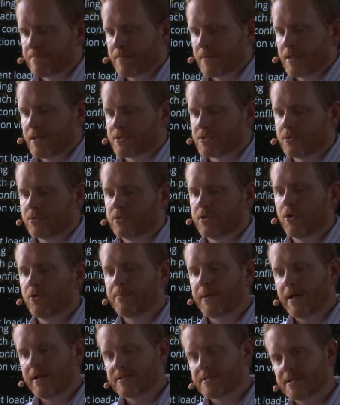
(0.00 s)
So load
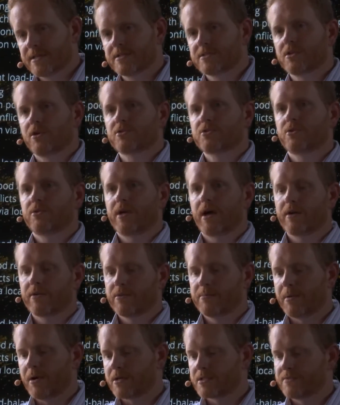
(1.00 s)
balancing is also an
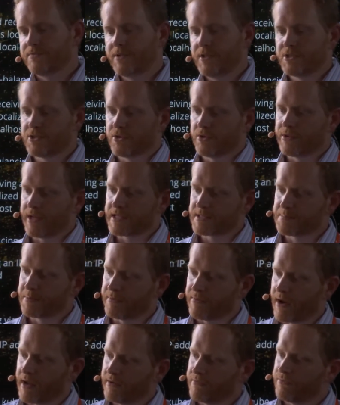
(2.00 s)
out-of-the-box feature. That's
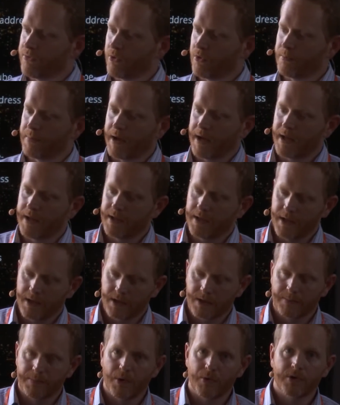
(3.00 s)
provided for by a
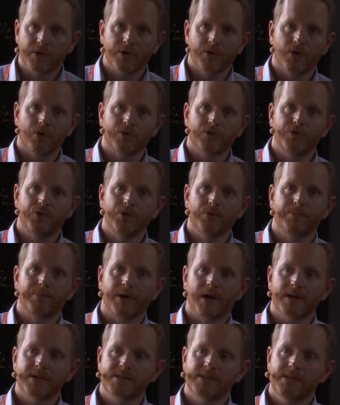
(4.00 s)
component called
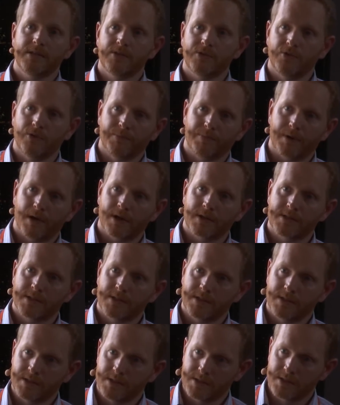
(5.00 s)
kubeproxy.
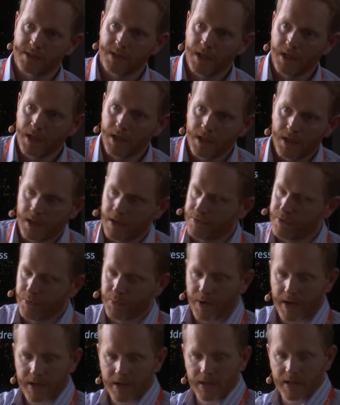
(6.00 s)
Kubeproxy is, if you
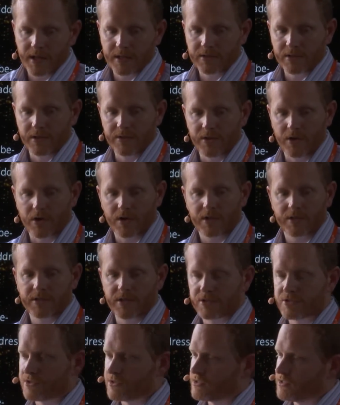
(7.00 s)
recollect on the
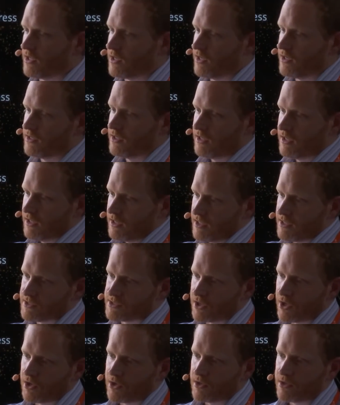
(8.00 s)
architecture slide, is
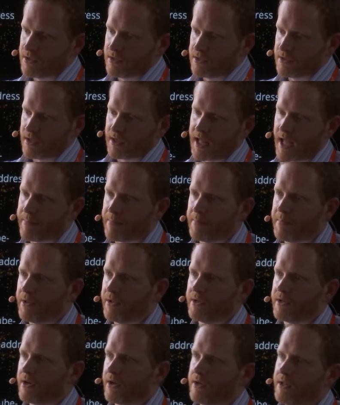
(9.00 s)
on a
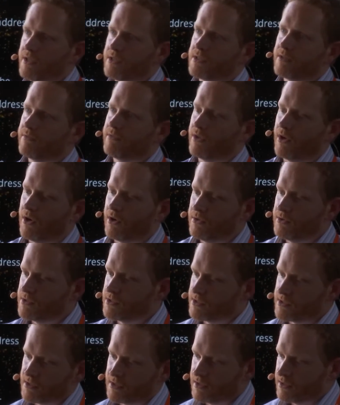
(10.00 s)
capability on each of the
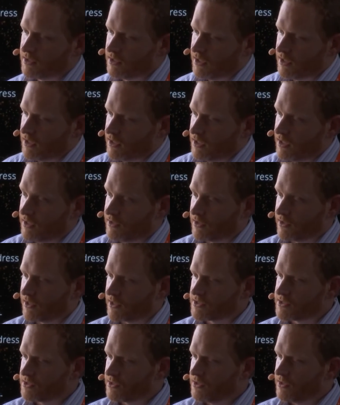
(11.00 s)
hosts in the
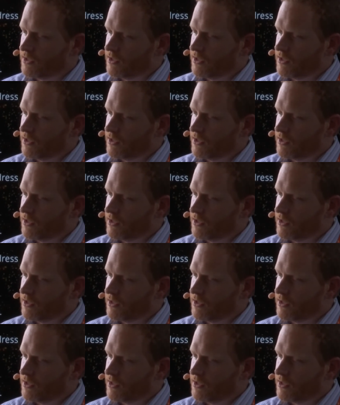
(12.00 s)
cluster.